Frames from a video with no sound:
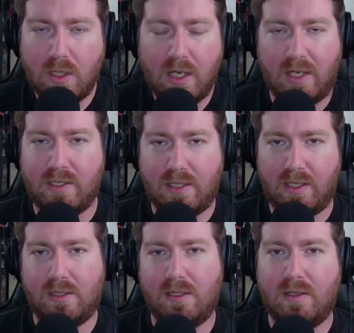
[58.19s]

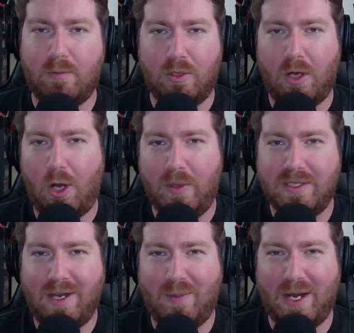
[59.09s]
content that we're
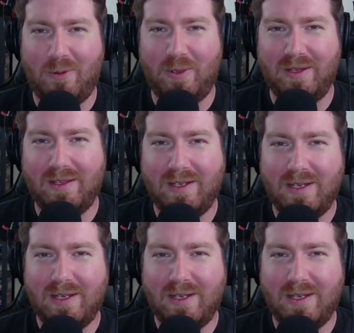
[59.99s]
always coming out with.